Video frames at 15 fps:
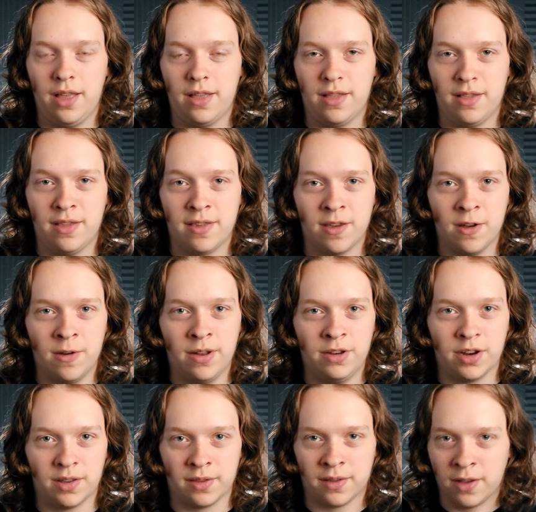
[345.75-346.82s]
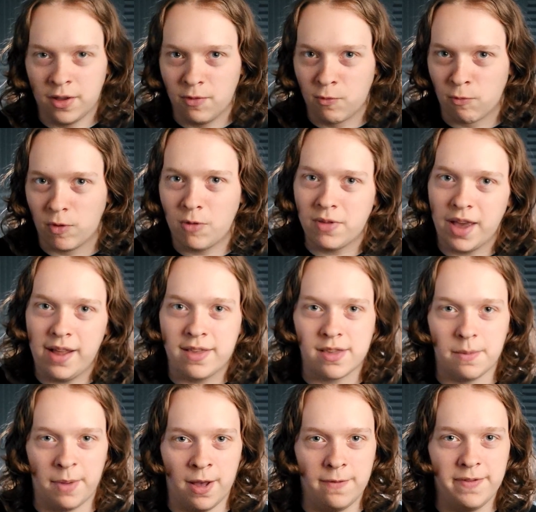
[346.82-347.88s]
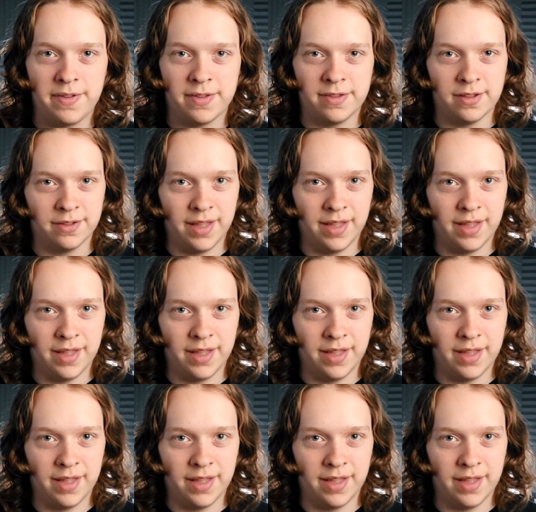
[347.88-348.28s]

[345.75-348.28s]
And so it just rotates the pelvis and the